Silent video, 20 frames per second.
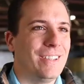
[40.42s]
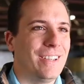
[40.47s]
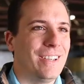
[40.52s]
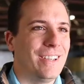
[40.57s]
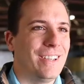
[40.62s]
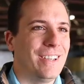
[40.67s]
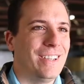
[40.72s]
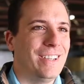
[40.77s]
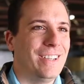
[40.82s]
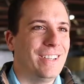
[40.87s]
uh,
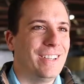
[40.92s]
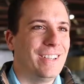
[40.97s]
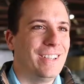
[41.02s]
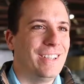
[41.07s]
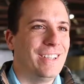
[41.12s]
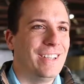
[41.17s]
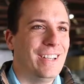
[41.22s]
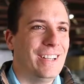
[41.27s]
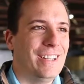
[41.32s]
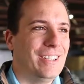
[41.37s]

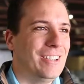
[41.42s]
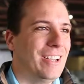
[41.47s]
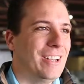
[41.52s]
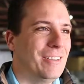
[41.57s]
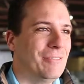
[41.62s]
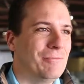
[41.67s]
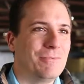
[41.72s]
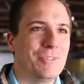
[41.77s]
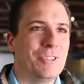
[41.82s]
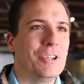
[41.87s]
uh and,
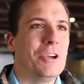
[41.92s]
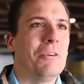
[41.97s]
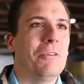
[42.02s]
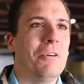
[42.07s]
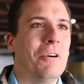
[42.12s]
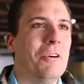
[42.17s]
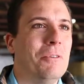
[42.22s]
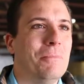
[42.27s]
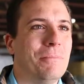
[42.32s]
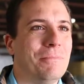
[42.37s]
and go
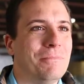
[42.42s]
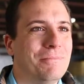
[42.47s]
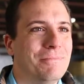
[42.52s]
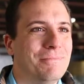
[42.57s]
home